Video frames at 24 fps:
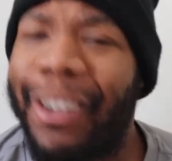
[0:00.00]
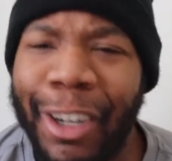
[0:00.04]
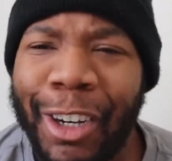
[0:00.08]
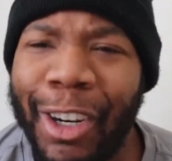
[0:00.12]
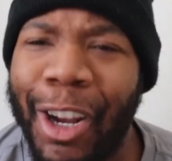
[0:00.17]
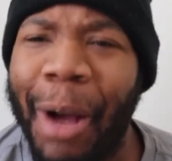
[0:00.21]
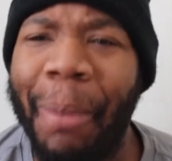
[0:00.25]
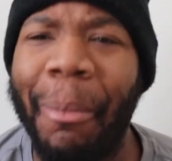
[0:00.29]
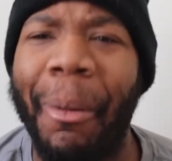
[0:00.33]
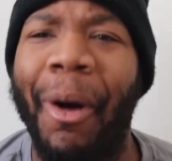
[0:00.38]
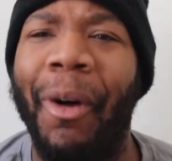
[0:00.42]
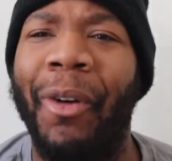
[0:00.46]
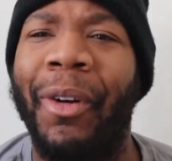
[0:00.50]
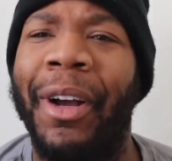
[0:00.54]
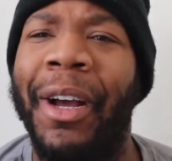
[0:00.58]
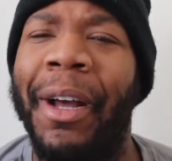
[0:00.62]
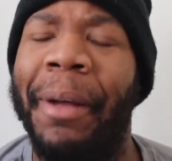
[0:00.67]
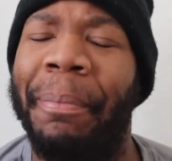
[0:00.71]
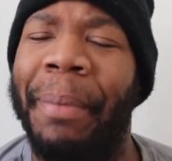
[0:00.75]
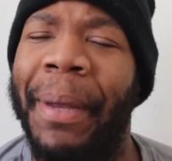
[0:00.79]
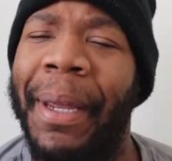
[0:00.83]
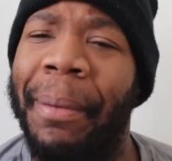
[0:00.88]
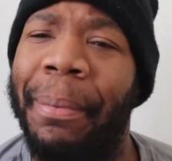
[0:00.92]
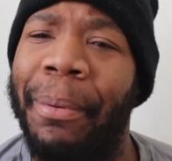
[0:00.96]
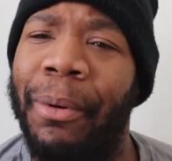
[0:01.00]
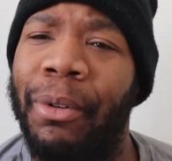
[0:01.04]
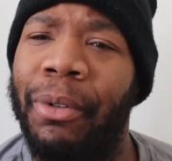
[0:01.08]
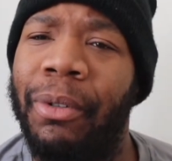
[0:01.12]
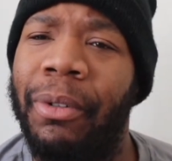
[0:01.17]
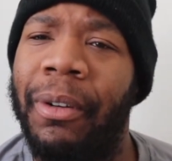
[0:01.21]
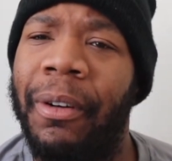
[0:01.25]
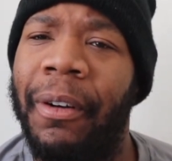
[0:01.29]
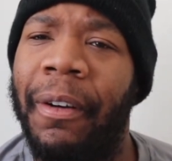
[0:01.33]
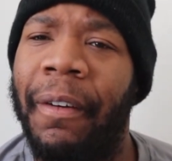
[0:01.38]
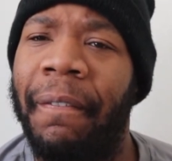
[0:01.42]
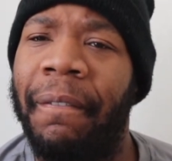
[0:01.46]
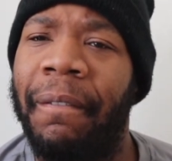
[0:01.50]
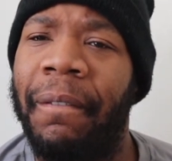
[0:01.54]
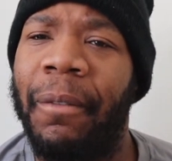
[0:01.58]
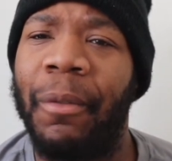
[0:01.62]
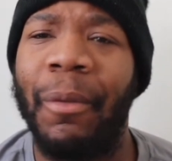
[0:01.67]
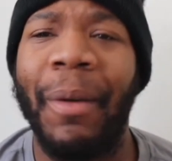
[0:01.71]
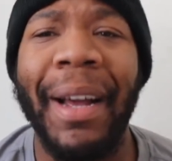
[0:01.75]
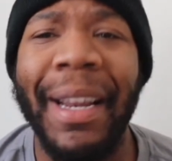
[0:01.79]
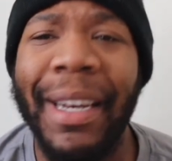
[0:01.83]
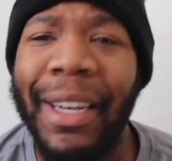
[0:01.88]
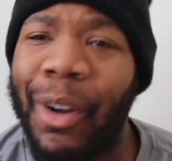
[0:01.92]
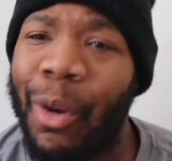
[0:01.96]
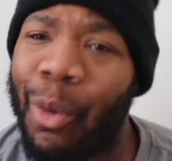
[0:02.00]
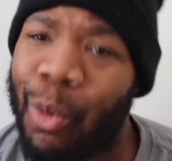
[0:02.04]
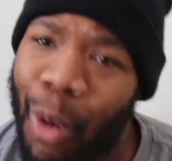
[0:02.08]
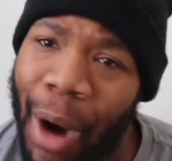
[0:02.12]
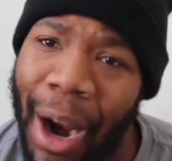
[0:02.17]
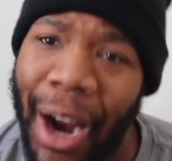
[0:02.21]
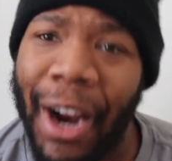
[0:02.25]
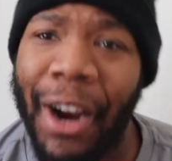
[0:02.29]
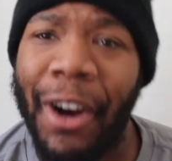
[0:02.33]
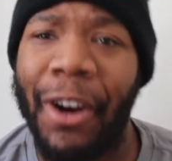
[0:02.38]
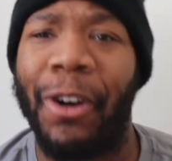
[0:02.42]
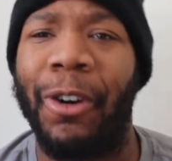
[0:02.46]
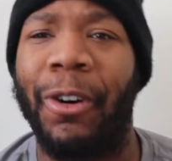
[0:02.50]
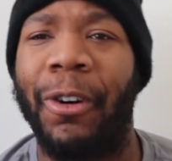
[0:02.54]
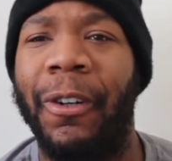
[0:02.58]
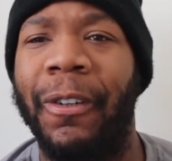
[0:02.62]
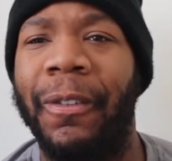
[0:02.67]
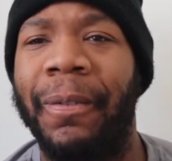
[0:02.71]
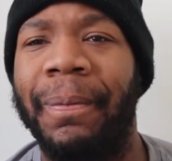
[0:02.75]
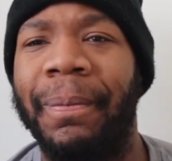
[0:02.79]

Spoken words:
Come on, cut people. What in the world?